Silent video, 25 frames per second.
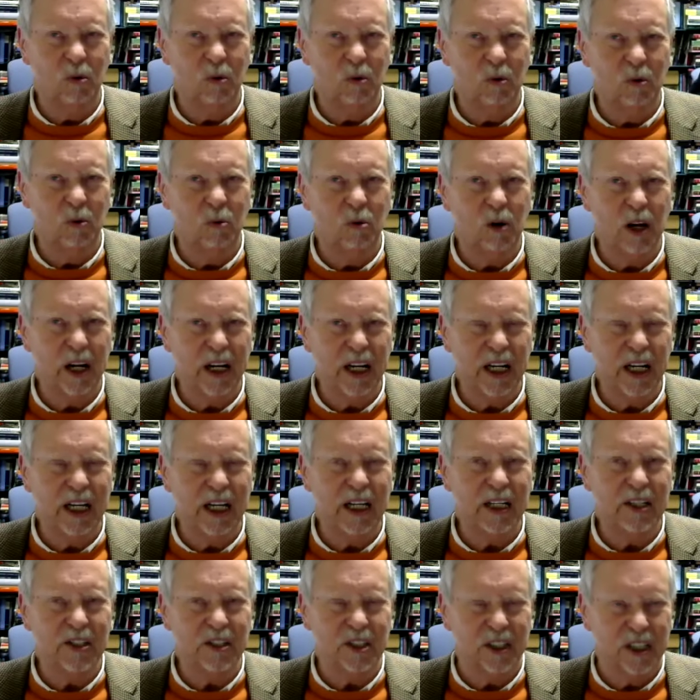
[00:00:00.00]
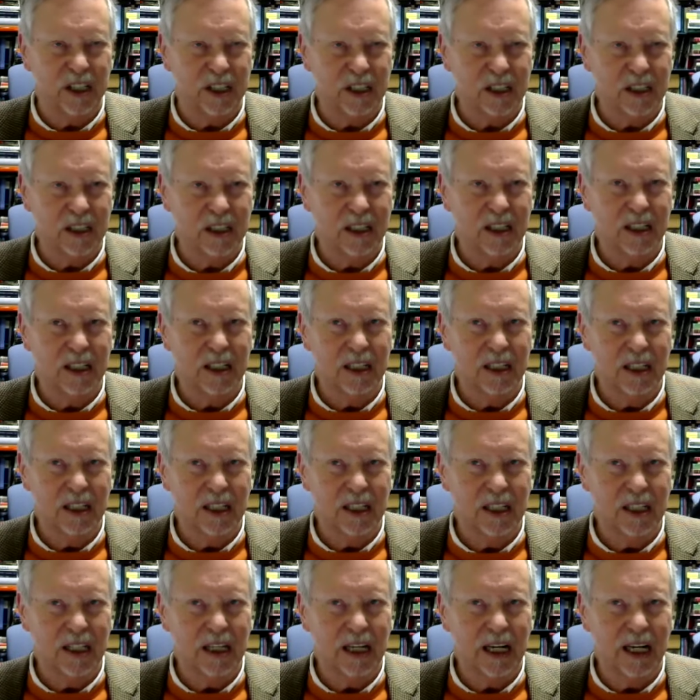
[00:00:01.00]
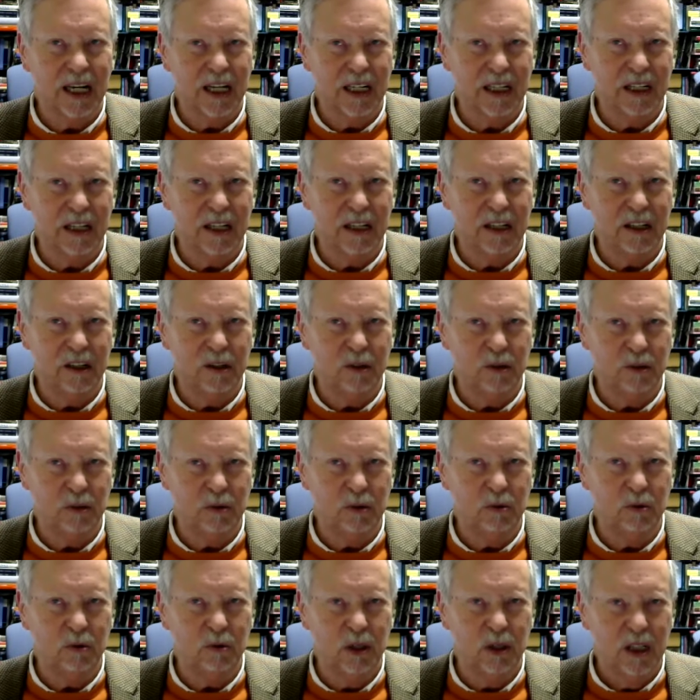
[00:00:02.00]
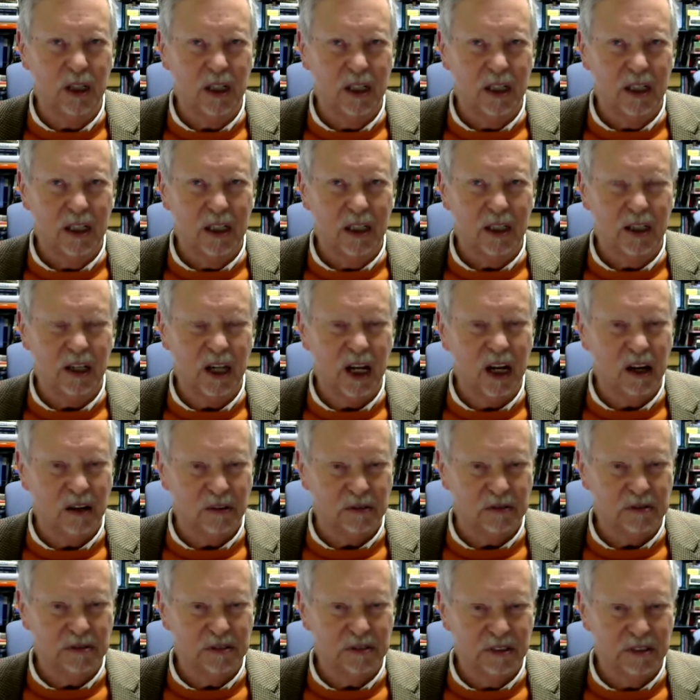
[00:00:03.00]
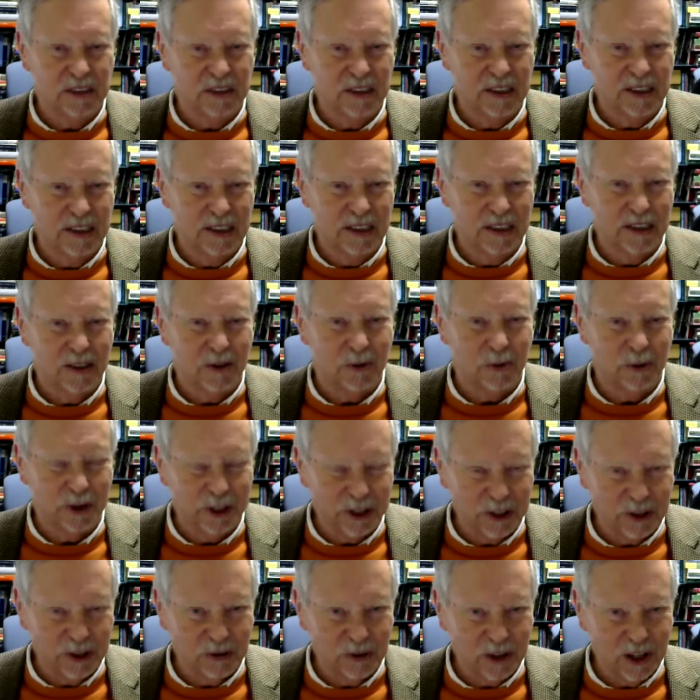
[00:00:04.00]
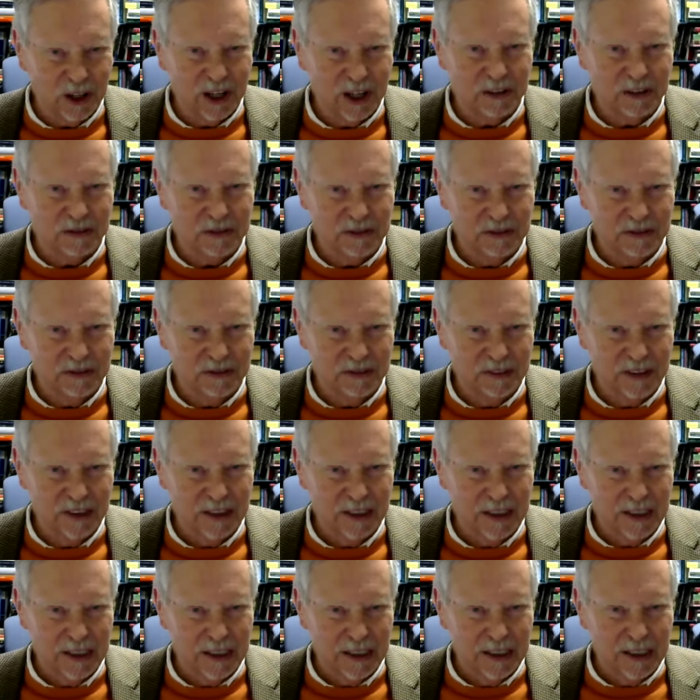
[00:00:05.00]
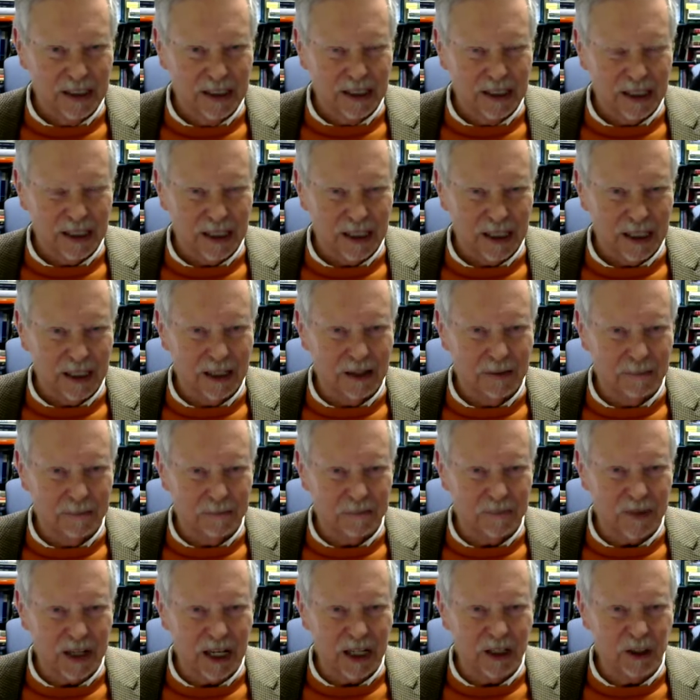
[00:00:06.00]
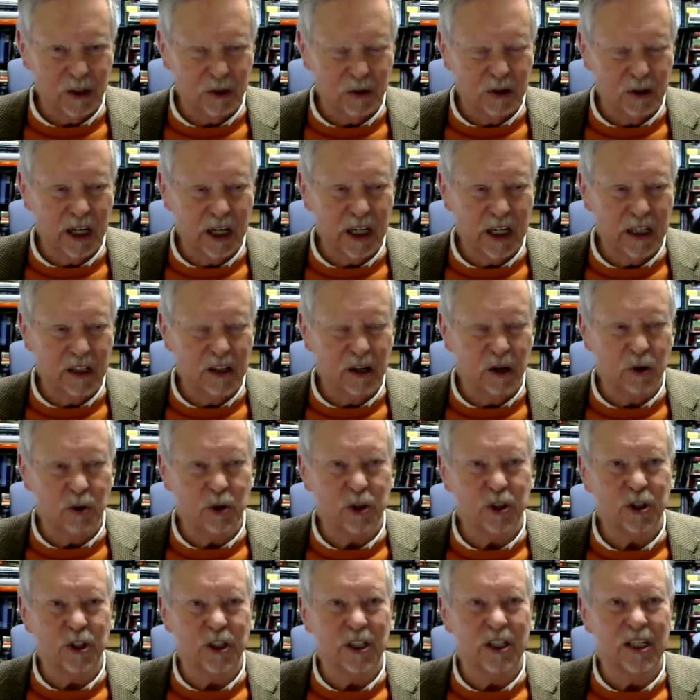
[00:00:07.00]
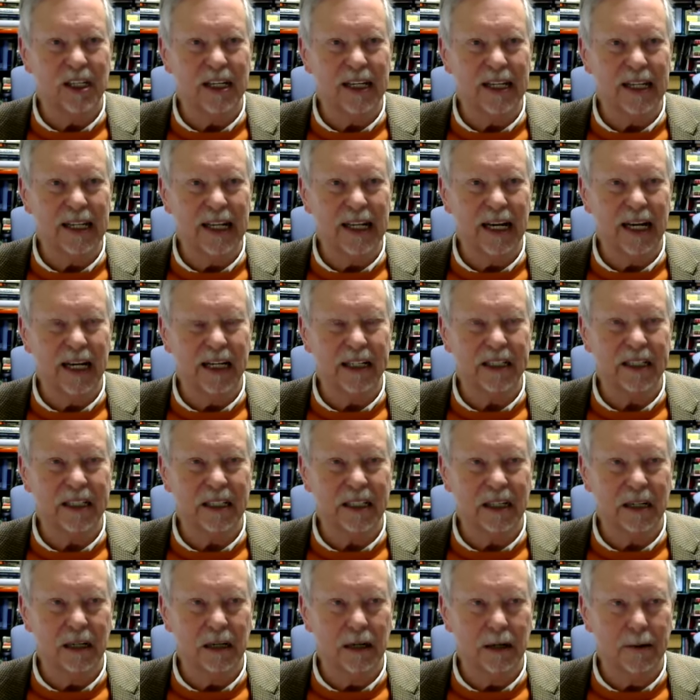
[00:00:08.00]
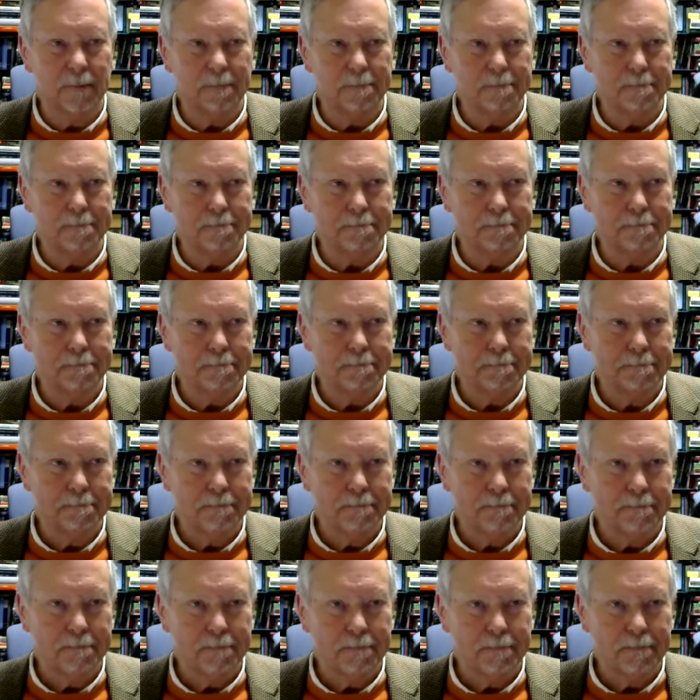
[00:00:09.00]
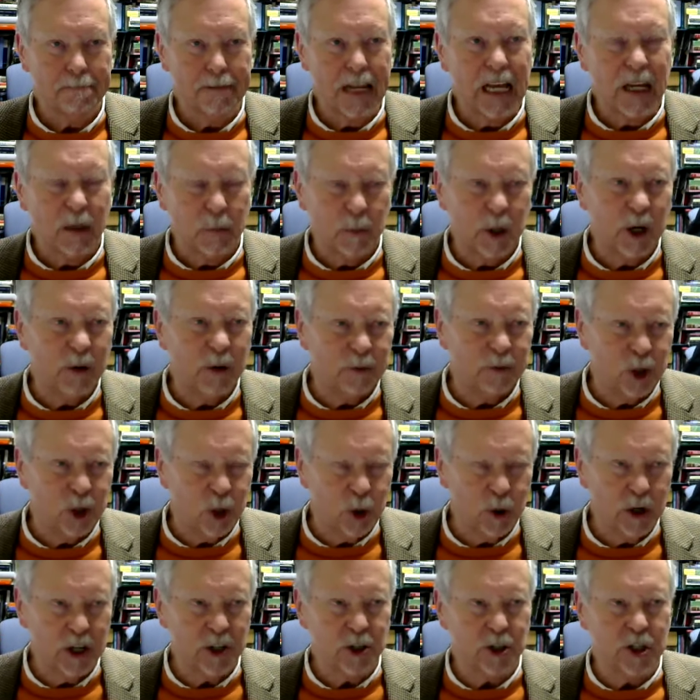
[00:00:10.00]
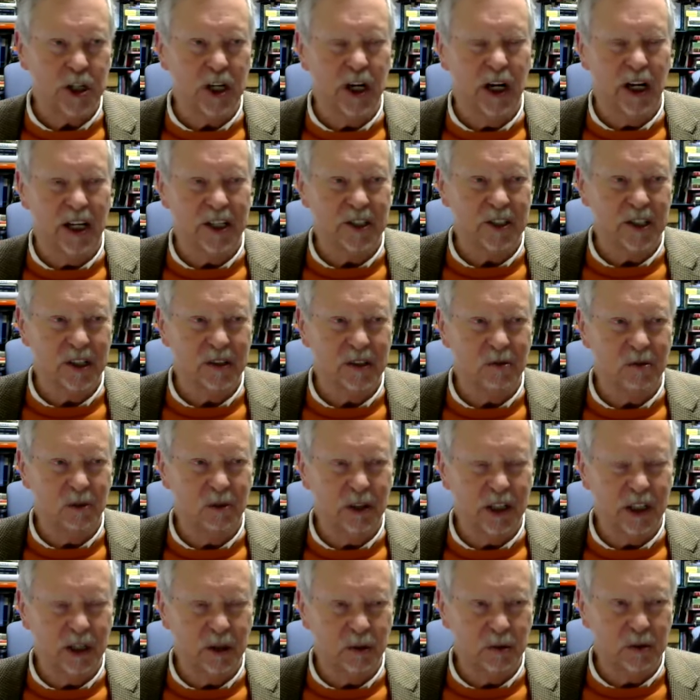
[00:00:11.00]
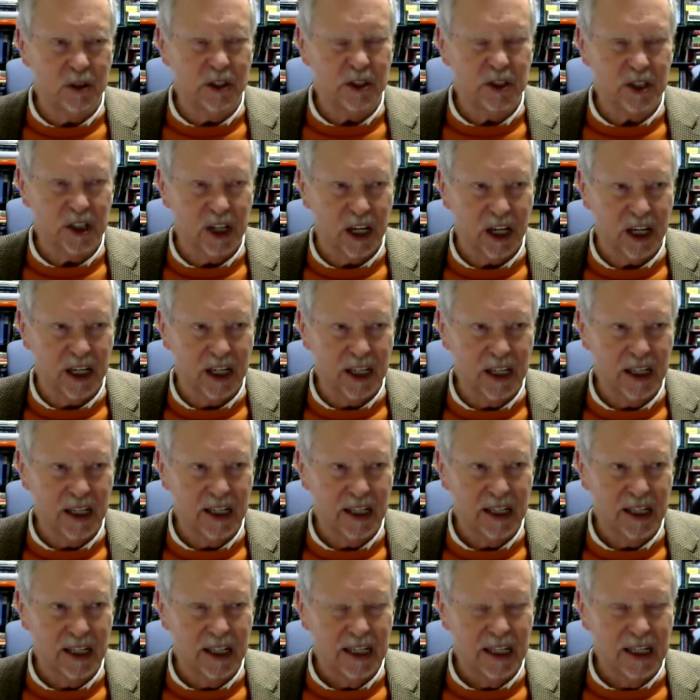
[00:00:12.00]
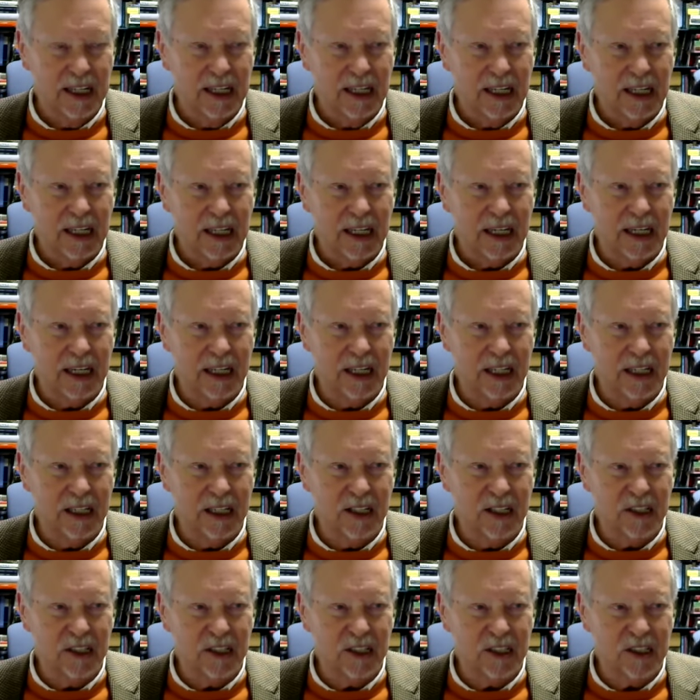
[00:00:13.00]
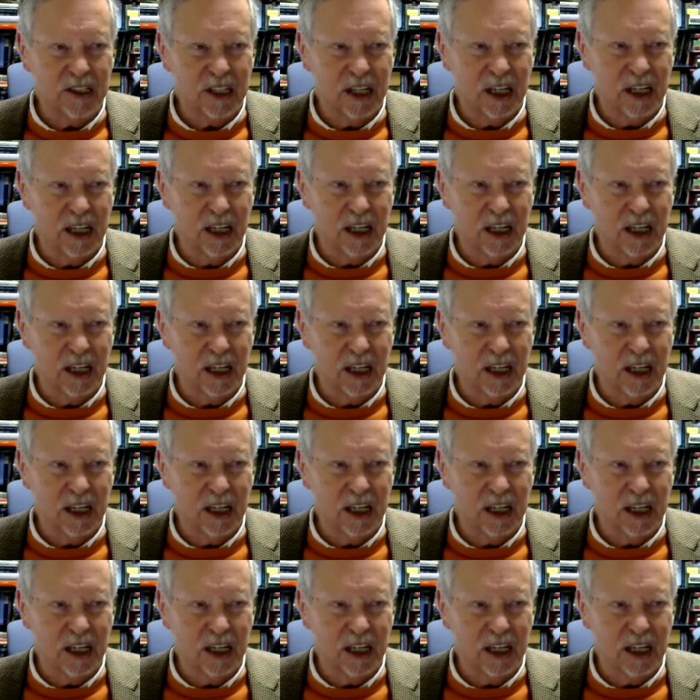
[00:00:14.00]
what is it that you love when you love? And you get a notion that, I mean, if you Christianize it, what you would say is